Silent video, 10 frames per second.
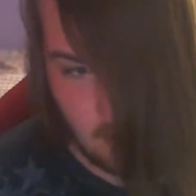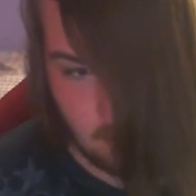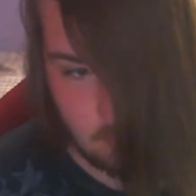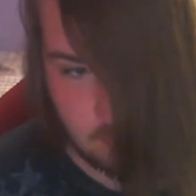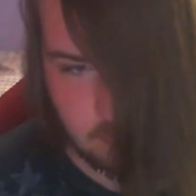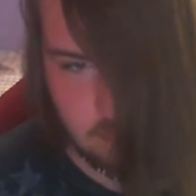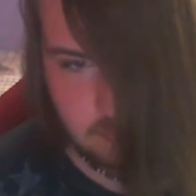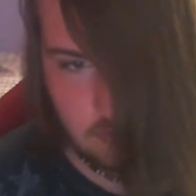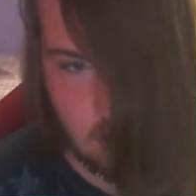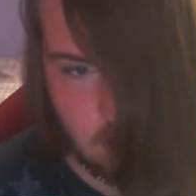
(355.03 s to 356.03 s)
animal,
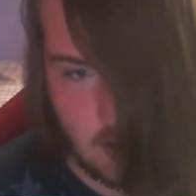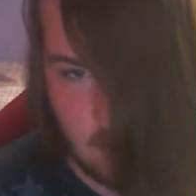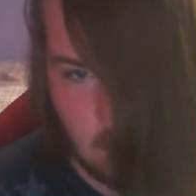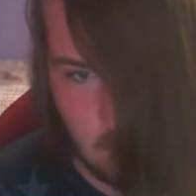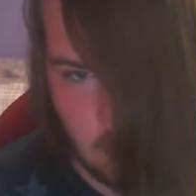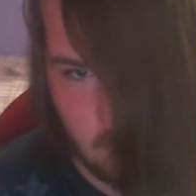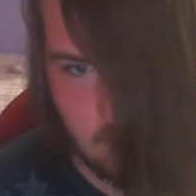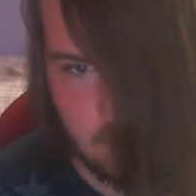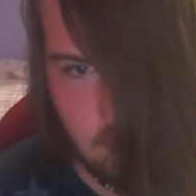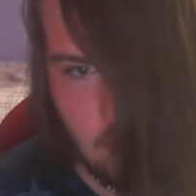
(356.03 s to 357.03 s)
dog, cat,
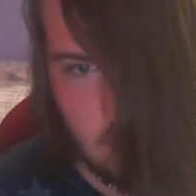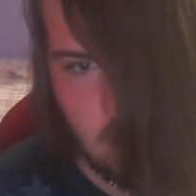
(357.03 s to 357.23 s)
whatever,